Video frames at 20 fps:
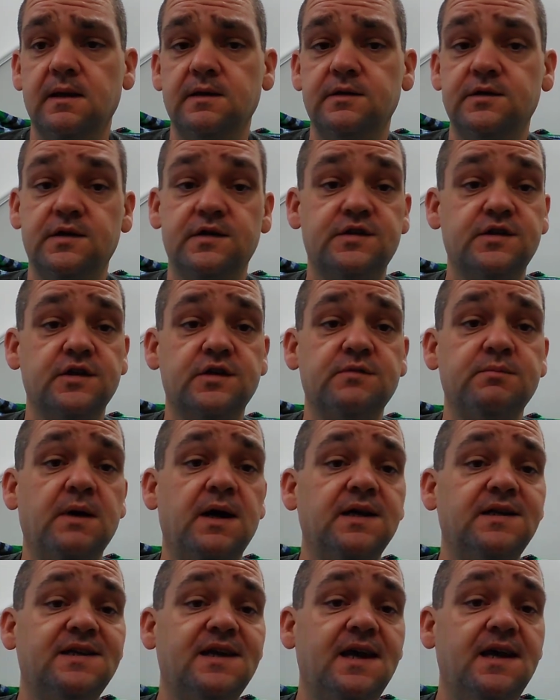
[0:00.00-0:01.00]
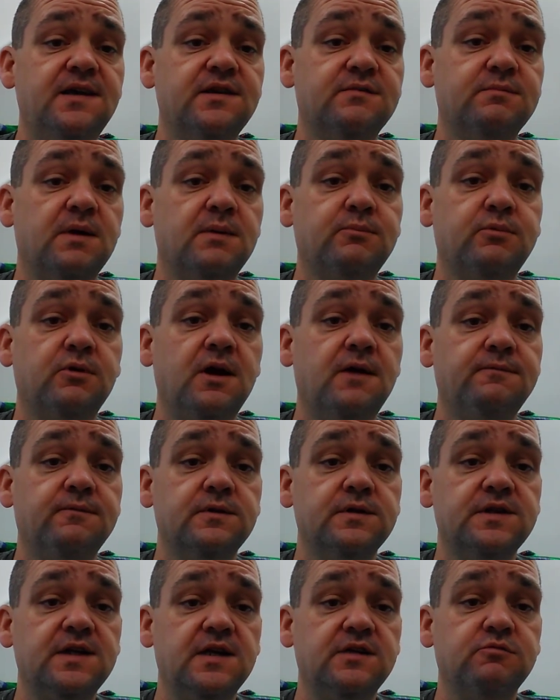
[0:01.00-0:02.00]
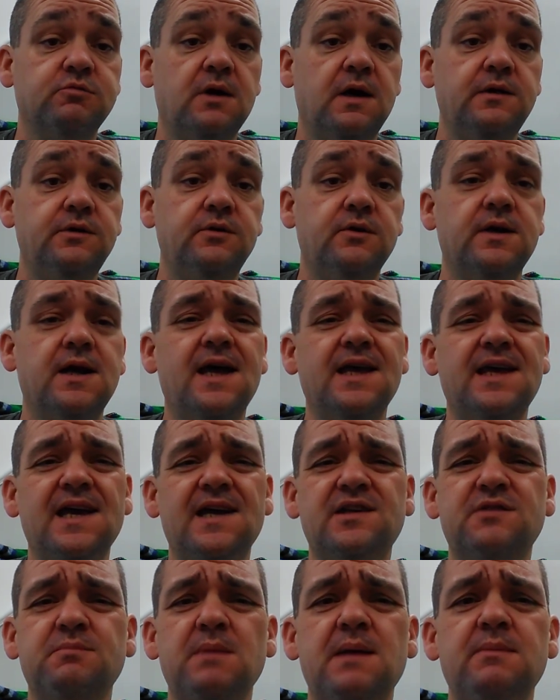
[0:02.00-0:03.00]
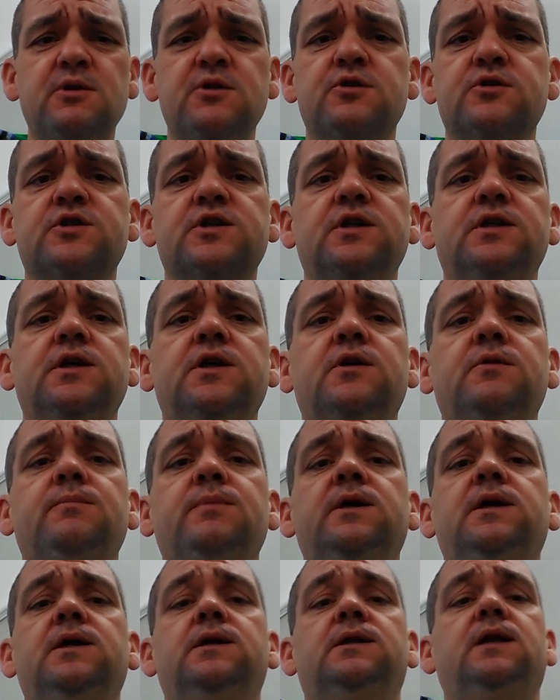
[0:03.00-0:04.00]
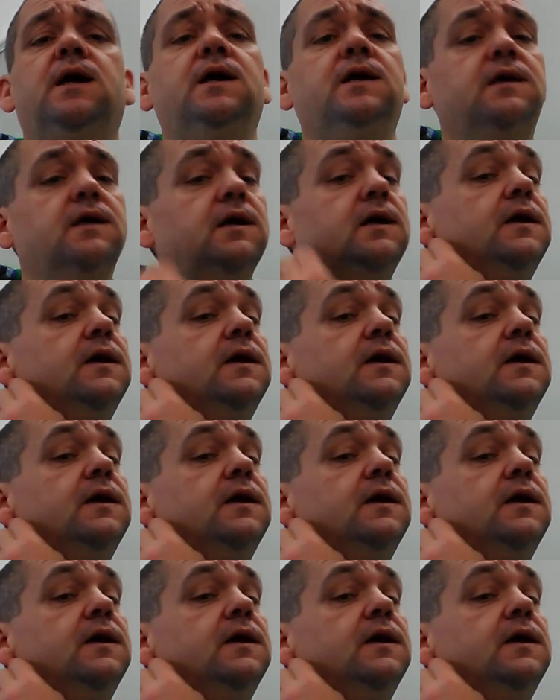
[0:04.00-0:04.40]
it's just my taste, my preference. That's why I do it. I guess maybe there's a little bit like